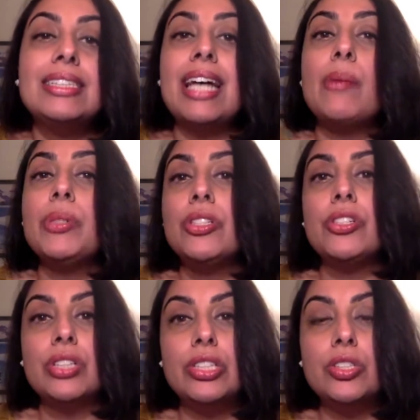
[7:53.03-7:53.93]
Tap
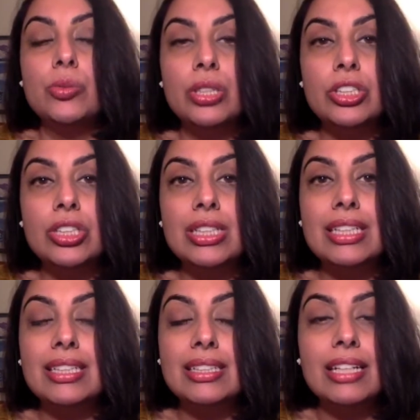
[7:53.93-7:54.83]
into your intuition,
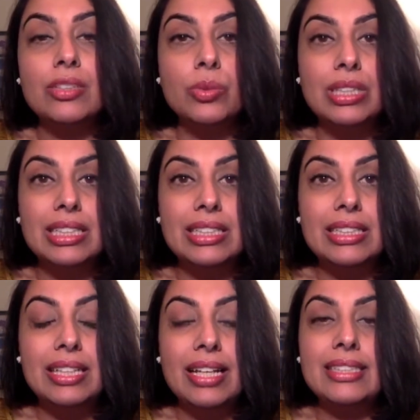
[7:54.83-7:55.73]
connect
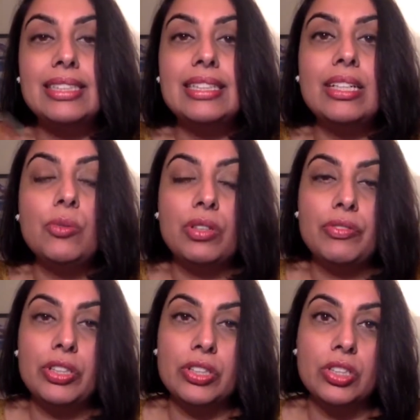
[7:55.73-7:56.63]
within, and see what
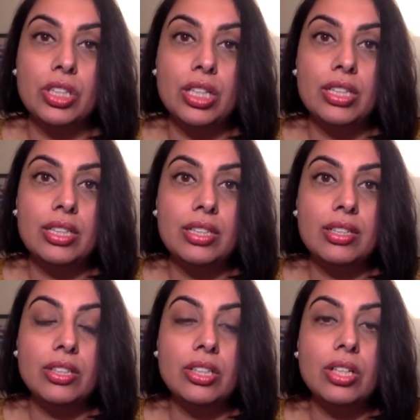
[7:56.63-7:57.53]
feels good,
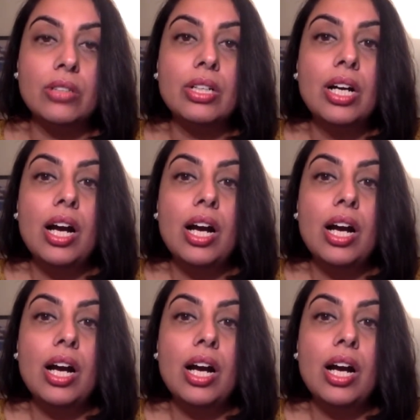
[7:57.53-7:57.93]
you know?